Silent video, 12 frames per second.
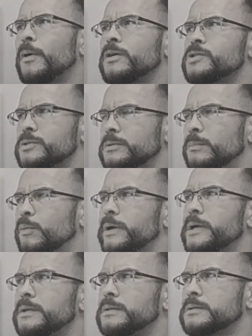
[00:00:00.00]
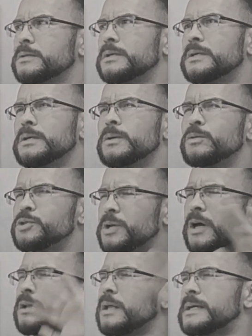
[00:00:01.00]
personal brand, which
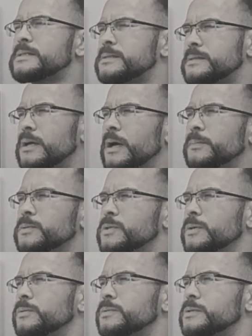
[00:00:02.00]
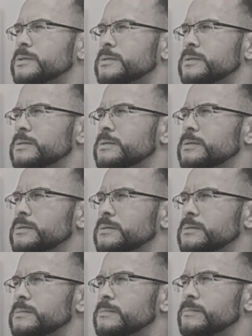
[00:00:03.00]
kind of last episode's
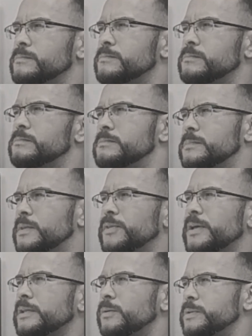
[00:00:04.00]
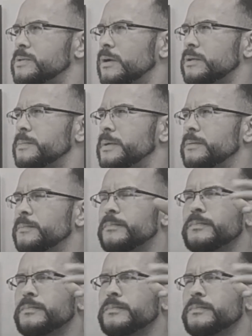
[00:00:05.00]
thing that we talked about,